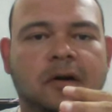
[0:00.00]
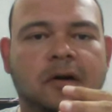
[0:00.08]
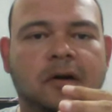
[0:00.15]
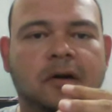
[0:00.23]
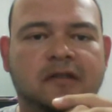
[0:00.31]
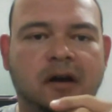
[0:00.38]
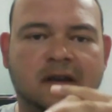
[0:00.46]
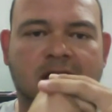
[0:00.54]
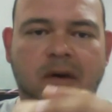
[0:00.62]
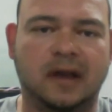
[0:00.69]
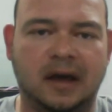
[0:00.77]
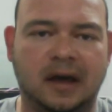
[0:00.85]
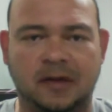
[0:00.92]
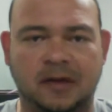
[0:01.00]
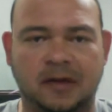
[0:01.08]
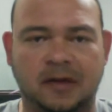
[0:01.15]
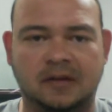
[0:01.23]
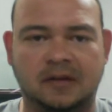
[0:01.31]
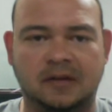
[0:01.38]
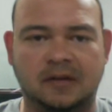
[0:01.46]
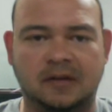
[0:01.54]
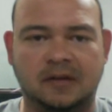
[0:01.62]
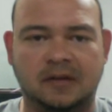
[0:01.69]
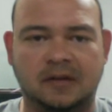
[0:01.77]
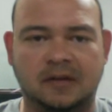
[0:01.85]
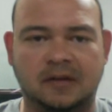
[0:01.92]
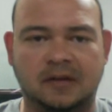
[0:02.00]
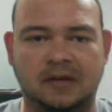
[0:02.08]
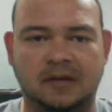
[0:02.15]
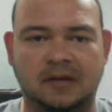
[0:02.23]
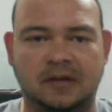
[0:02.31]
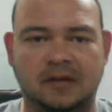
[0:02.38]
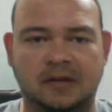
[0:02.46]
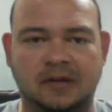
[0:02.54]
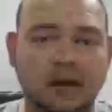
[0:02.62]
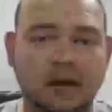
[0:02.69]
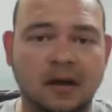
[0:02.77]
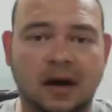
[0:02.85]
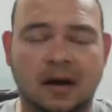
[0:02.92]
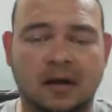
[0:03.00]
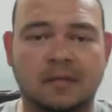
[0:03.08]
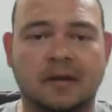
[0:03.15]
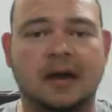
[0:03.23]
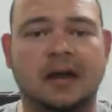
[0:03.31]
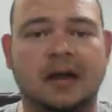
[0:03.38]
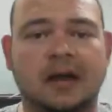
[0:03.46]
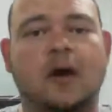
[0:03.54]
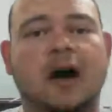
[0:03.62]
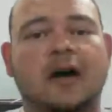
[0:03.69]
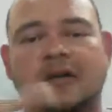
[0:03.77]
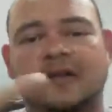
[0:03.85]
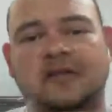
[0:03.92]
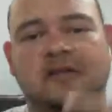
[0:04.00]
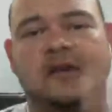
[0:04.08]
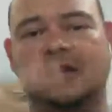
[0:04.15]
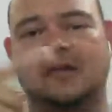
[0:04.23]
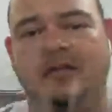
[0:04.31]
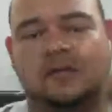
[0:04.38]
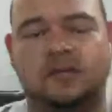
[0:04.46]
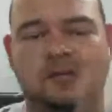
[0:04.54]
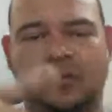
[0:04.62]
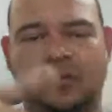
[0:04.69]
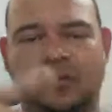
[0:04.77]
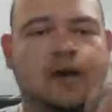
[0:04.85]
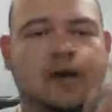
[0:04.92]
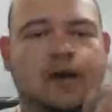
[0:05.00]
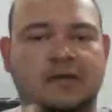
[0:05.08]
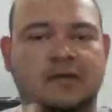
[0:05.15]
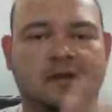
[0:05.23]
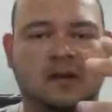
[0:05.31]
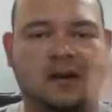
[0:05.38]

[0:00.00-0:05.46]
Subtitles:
that has basically a three-pole wire, and the wire is wound